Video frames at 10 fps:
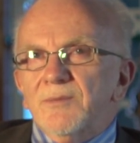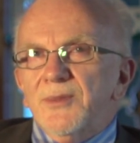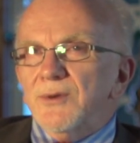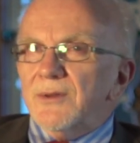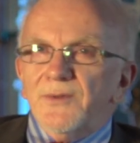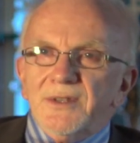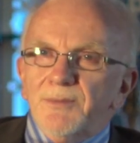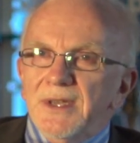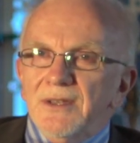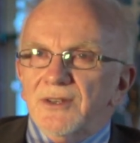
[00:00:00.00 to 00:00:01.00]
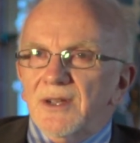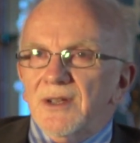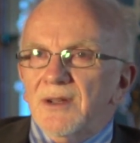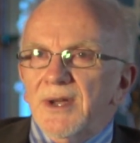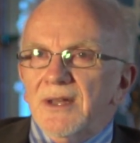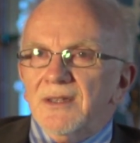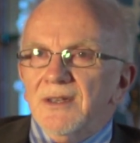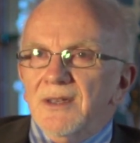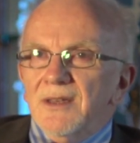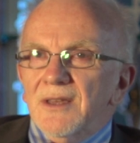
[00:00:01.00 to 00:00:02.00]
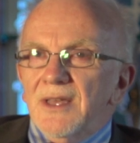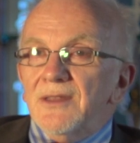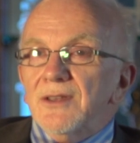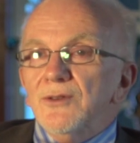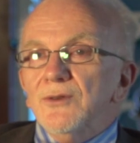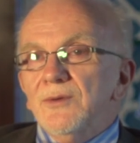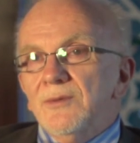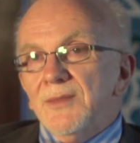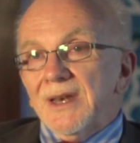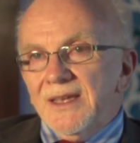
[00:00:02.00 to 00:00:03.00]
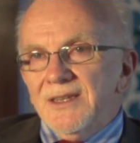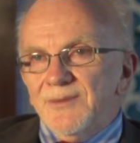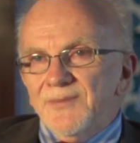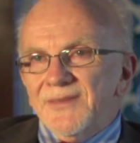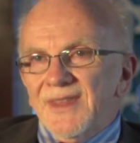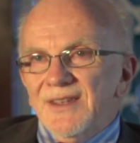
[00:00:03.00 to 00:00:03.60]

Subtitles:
beautiful speech about in the new millennium,